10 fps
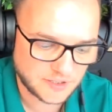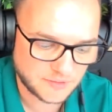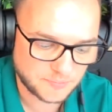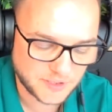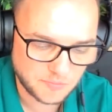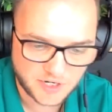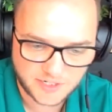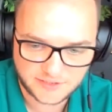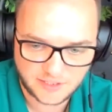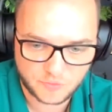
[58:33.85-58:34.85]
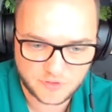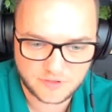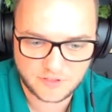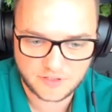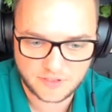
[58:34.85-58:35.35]
big market, and
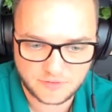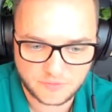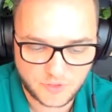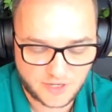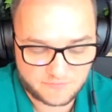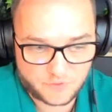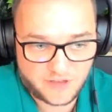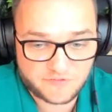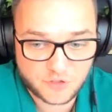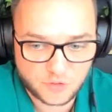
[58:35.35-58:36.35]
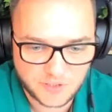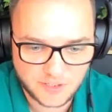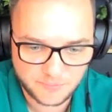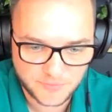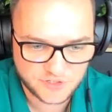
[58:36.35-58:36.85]
with we have global
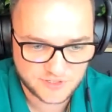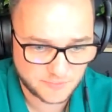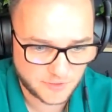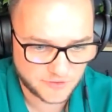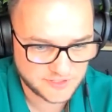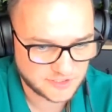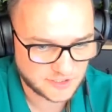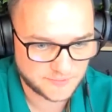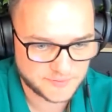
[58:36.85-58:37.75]
ambitions about the startup.